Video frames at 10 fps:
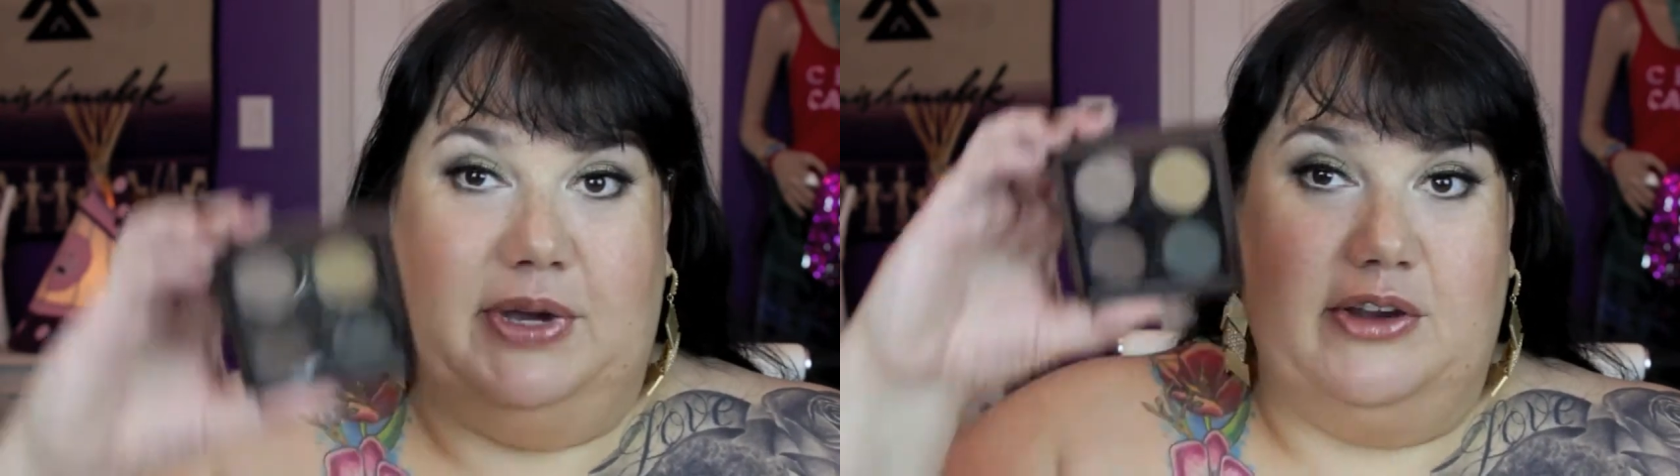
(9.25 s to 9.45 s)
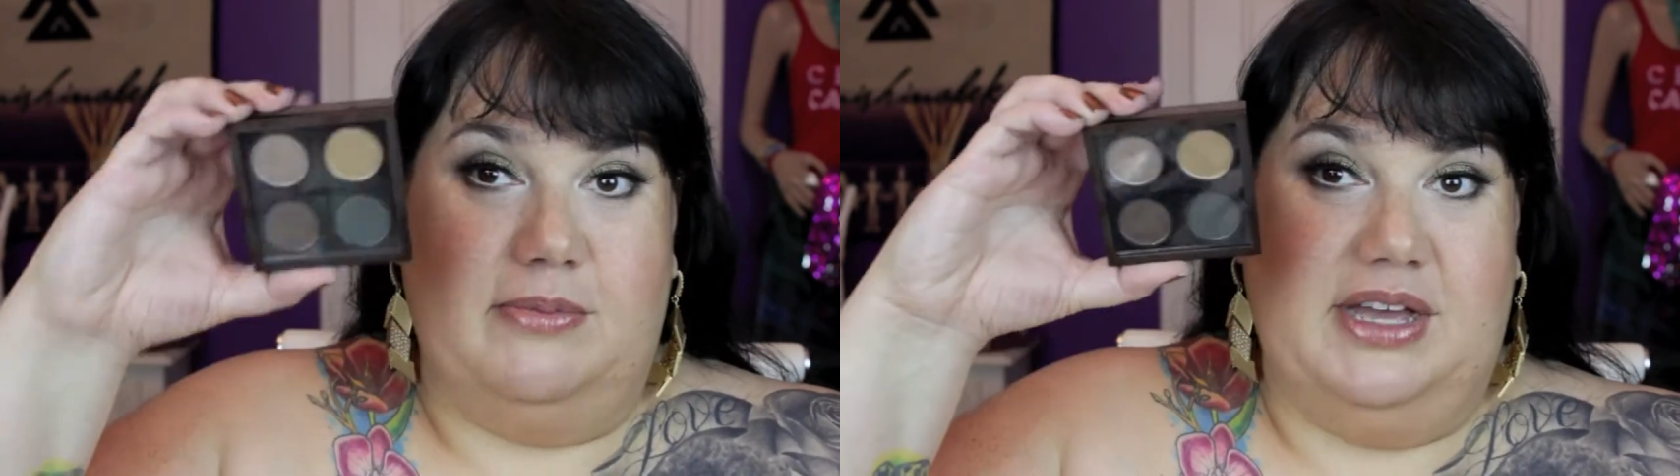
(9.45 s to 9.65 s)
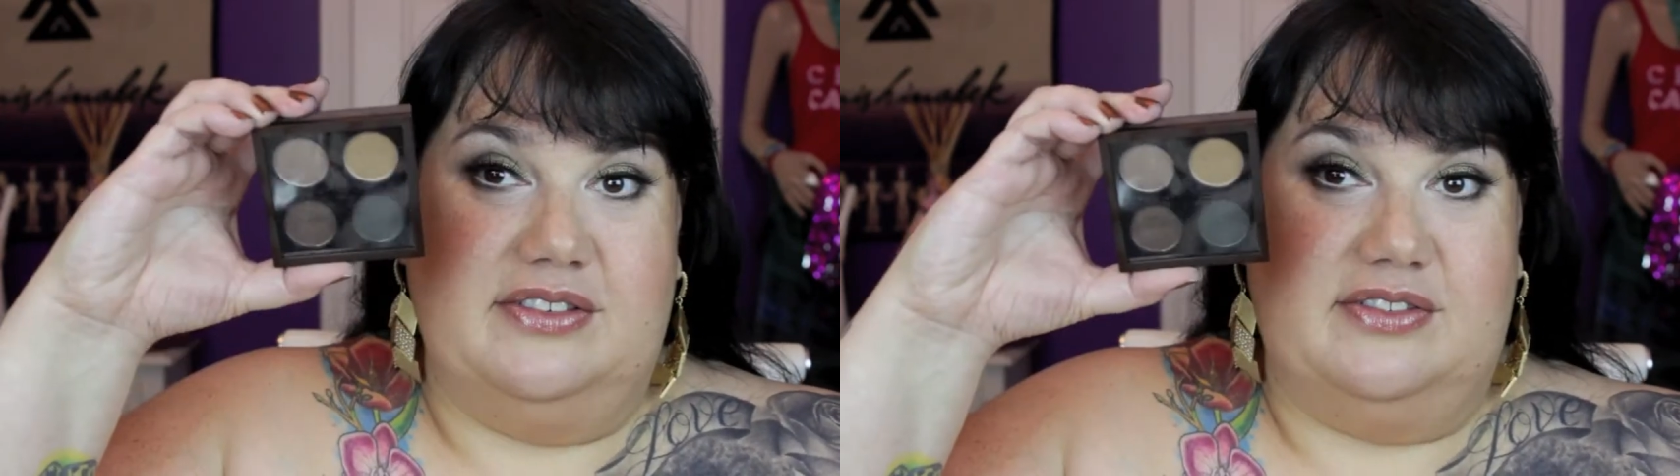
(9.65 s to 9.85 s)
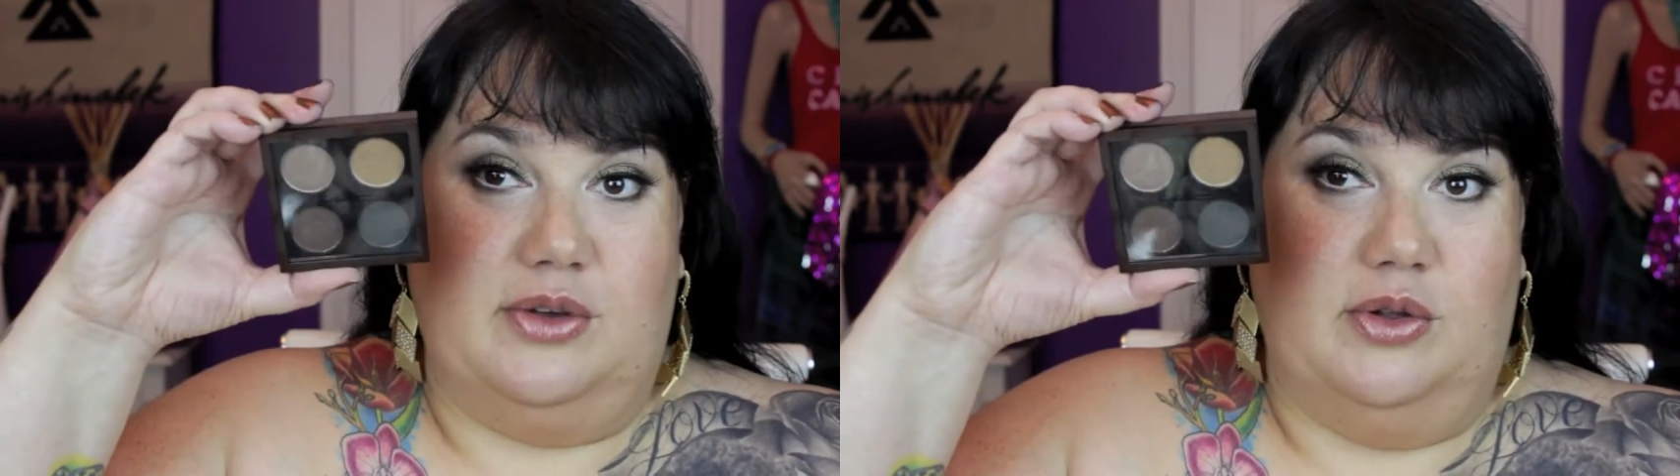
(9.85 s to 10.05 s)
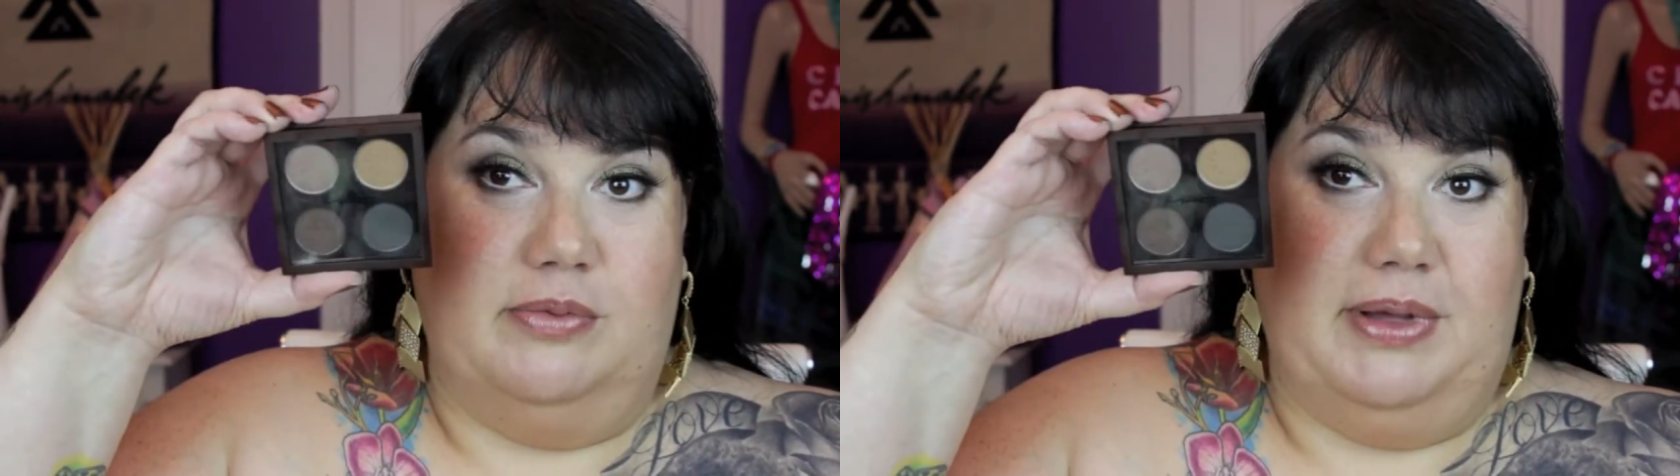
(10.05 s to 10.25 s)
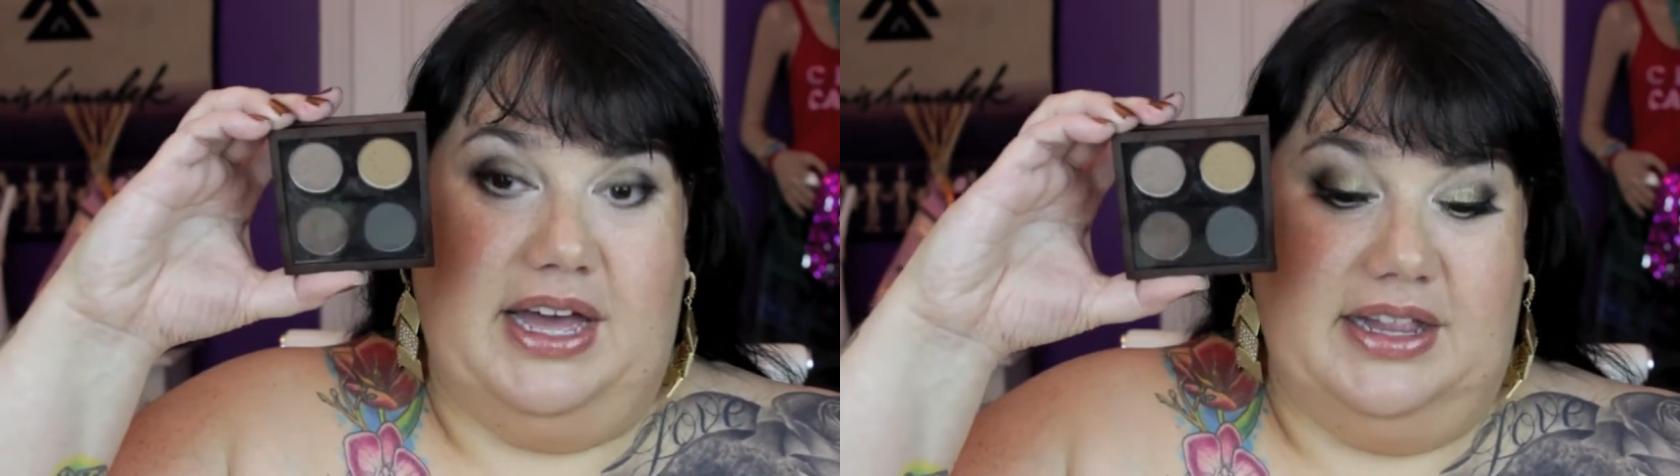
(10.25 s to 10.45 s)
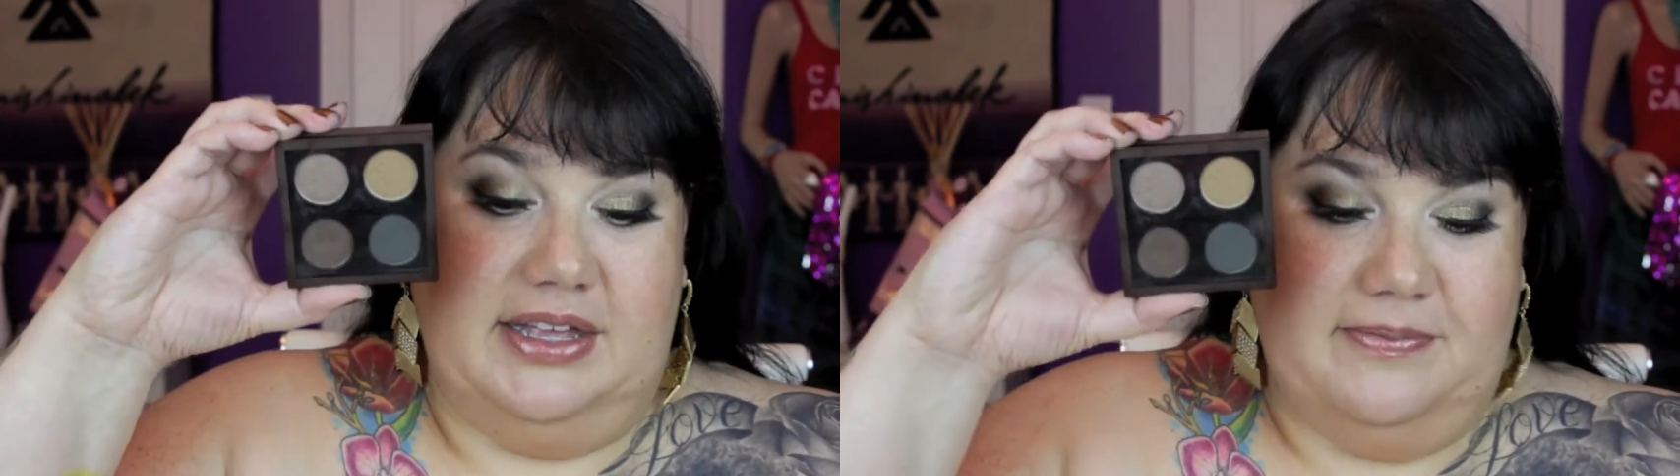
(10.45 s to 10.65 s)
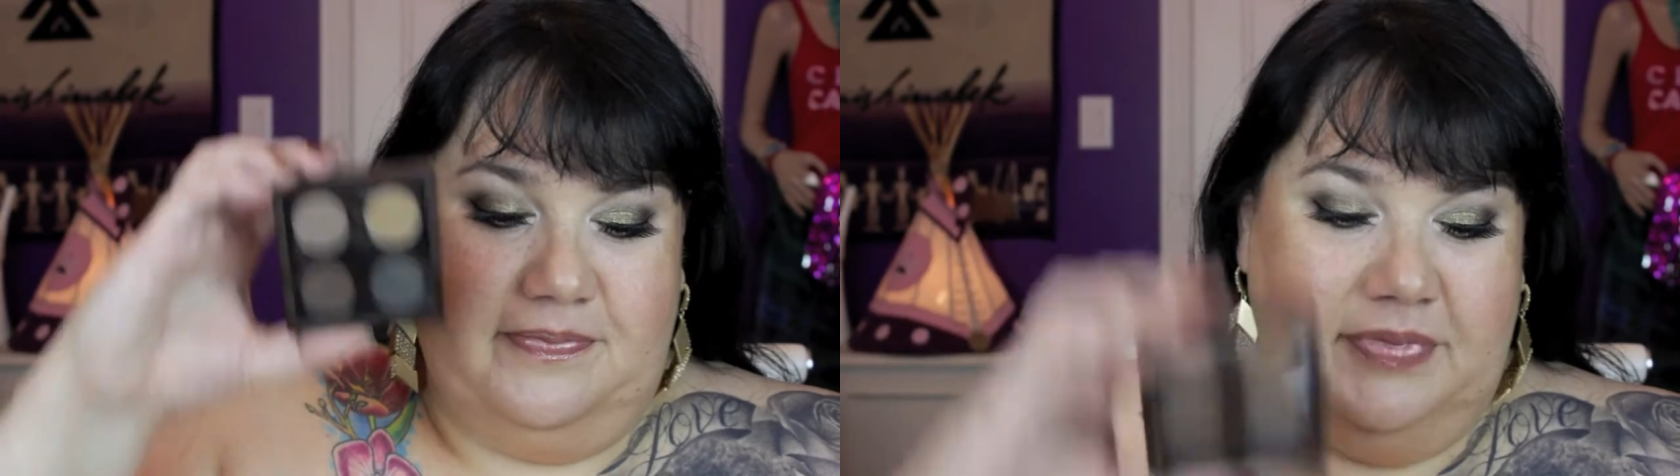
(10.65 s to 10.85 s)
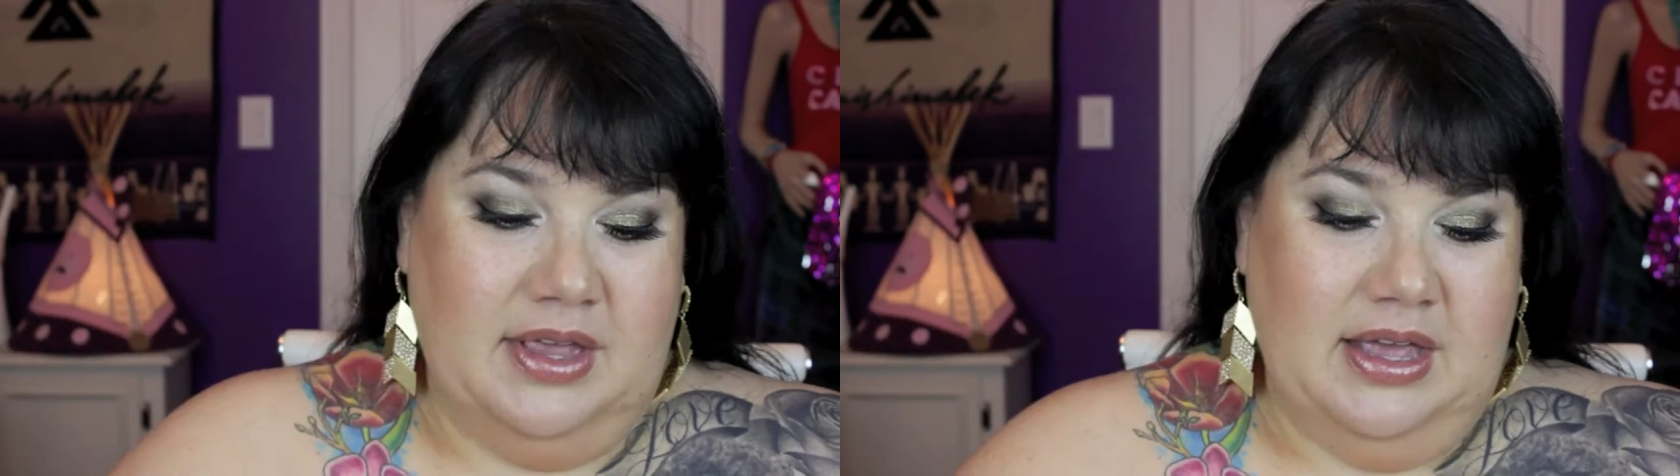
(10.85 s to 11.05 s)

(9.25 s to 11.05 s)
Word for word: Bare My Soul palette,